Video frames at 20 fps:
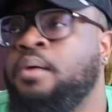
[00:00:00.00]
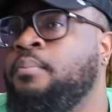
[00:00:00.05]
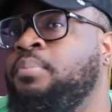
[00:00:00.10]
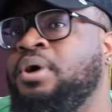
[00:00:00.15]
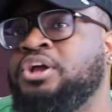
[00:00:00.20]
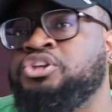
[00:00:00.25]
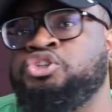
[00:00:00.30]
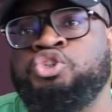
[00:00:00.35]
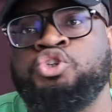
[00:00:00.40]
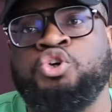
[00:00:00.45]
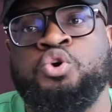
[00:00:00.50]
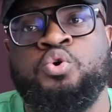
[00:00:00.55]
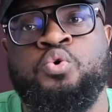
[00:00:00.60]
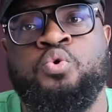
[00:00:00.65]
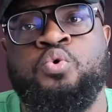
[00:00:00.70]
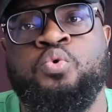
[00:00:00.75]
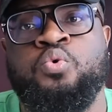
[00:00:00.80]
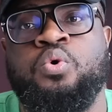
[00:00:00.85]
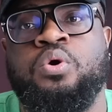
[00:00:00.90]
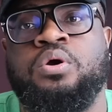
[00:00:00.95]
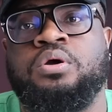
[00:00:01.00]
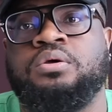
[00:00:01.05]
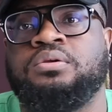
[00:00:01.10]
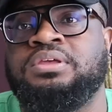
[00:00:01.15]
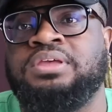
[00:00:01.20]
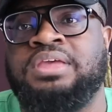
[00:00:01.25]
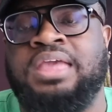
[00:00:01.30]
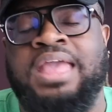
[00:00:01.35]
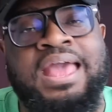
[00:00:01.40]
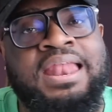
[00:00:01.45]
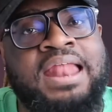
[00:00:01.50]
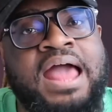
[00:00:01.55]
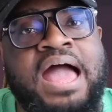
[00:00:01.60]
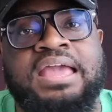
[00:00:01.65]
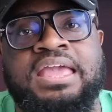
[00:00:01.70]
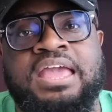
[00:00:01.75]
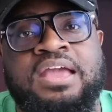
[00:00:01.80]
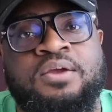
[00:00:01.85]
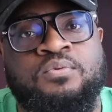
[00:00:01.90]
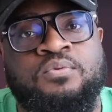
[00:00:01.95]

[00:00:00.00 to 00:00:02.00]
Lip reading: but you cannot